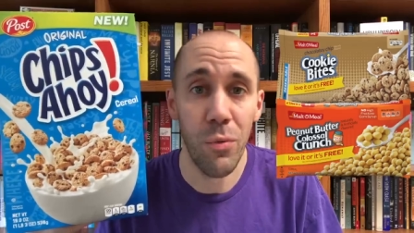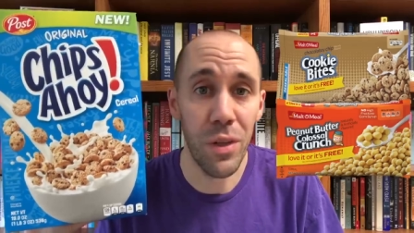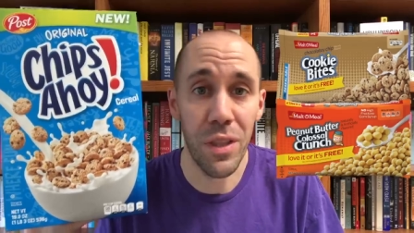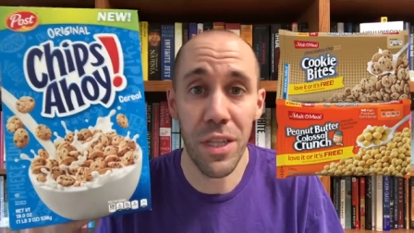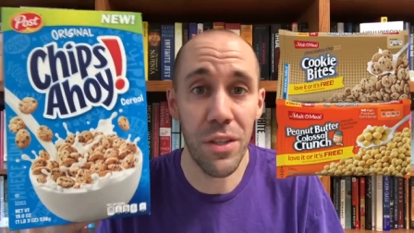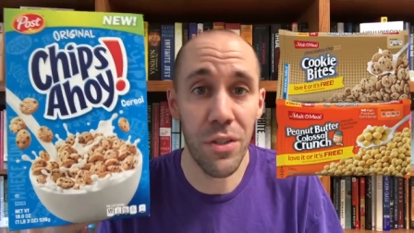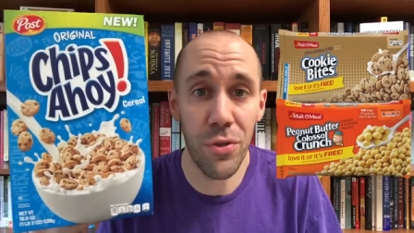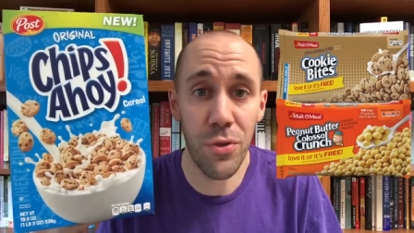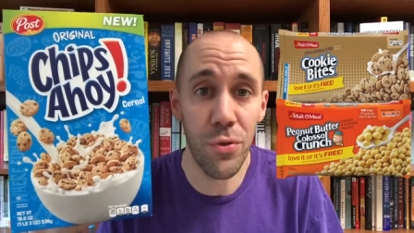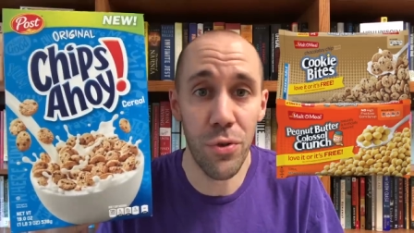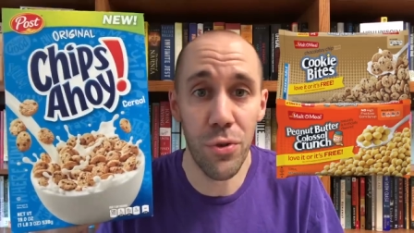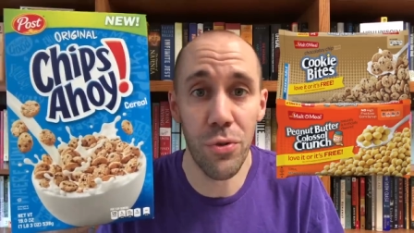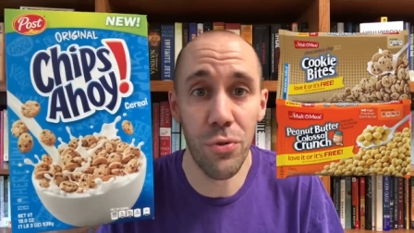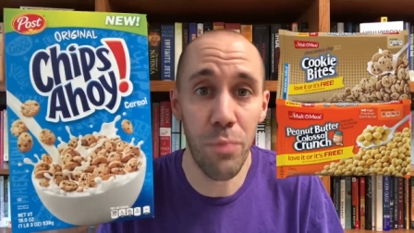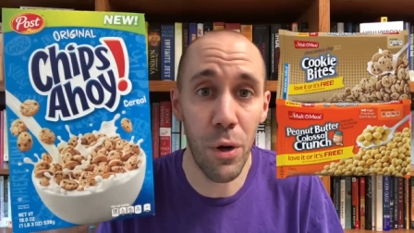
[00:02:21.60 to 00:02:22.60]
with these two
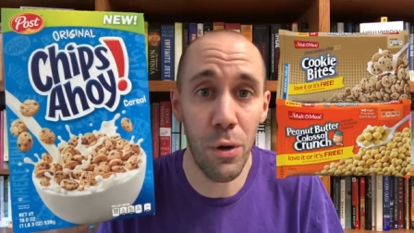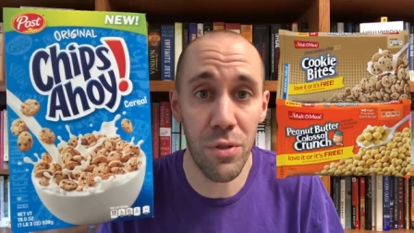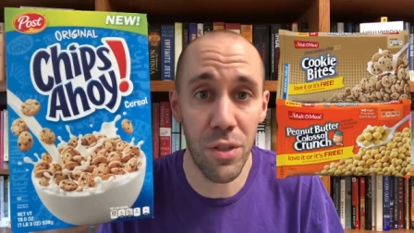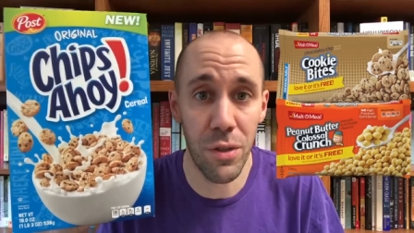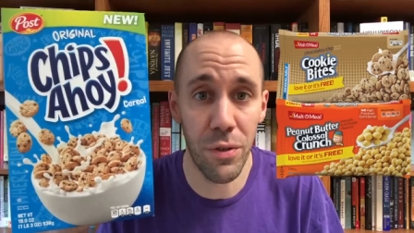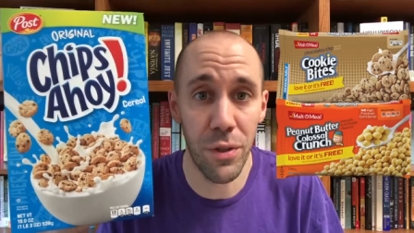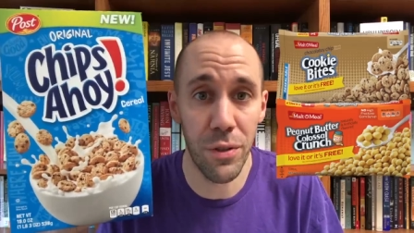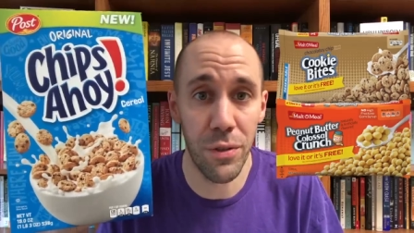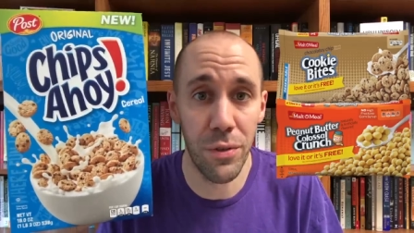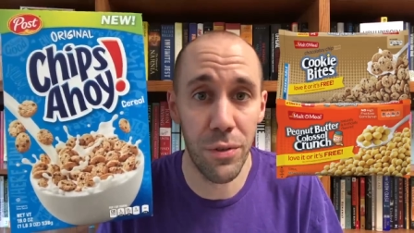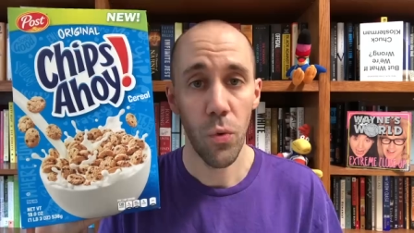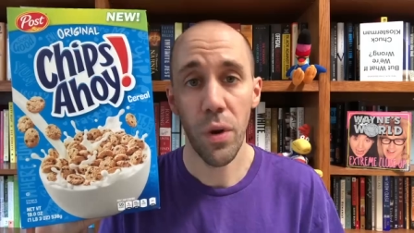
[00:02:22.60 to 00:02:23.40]
new post cereals.